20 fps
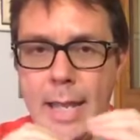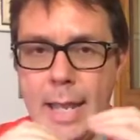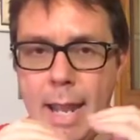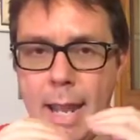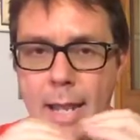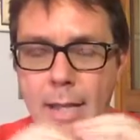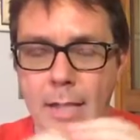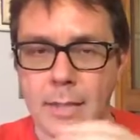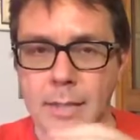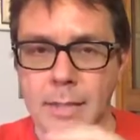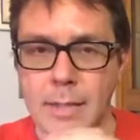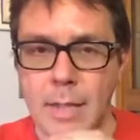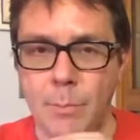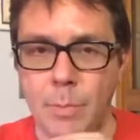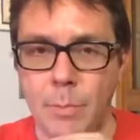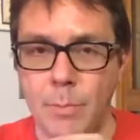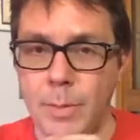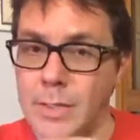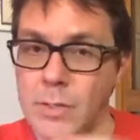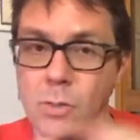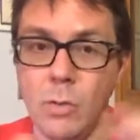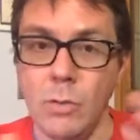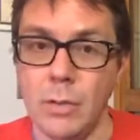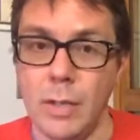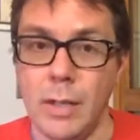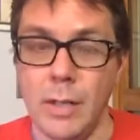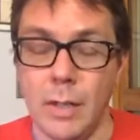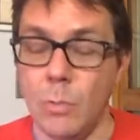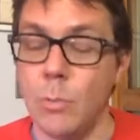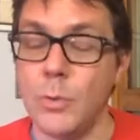and it's a separate bit. It's not
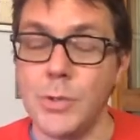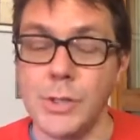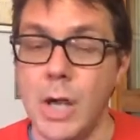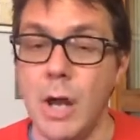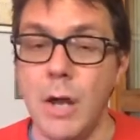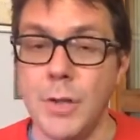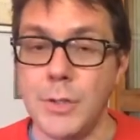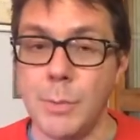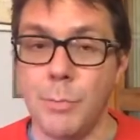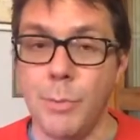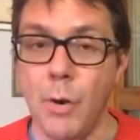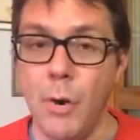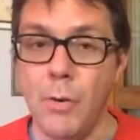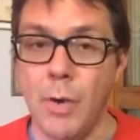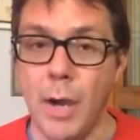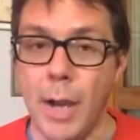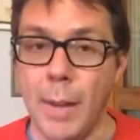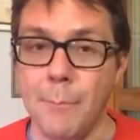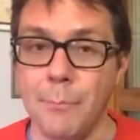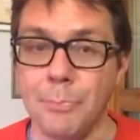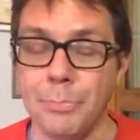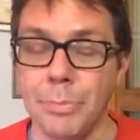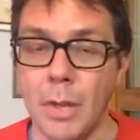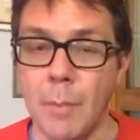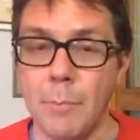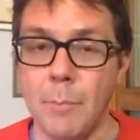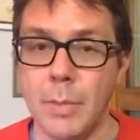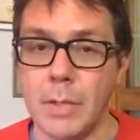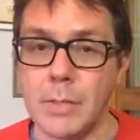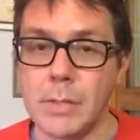like it wasn't hard to program,
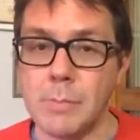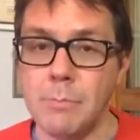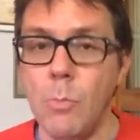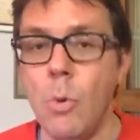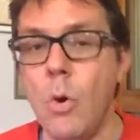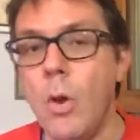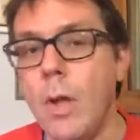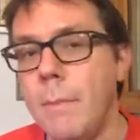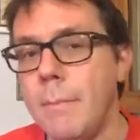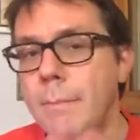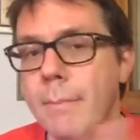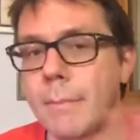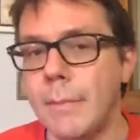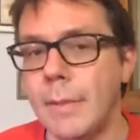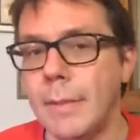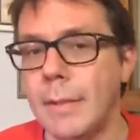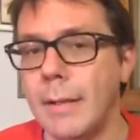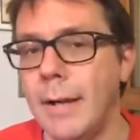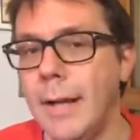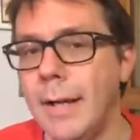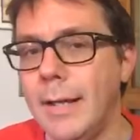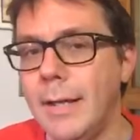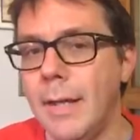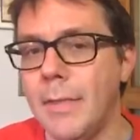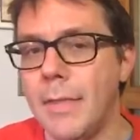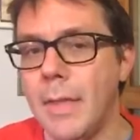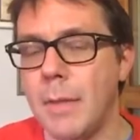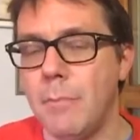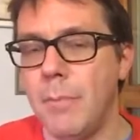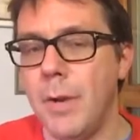but it's more, I
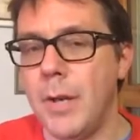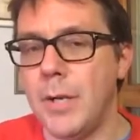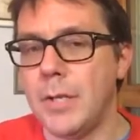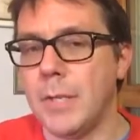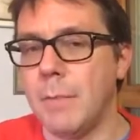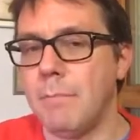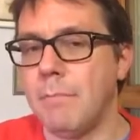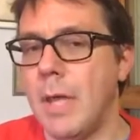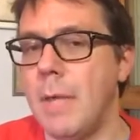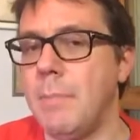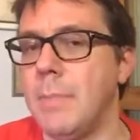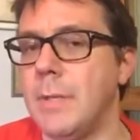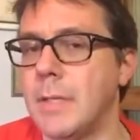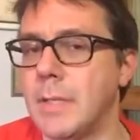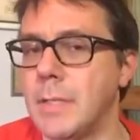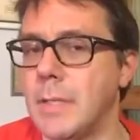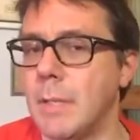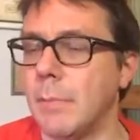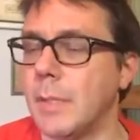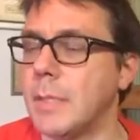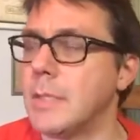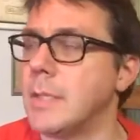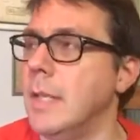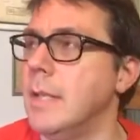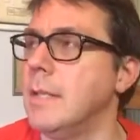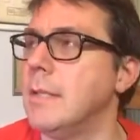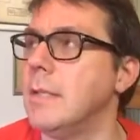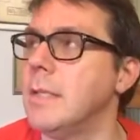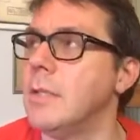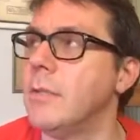get the impression that maybe to some
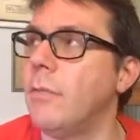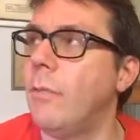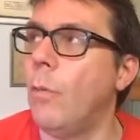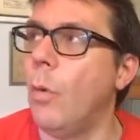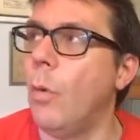extent it's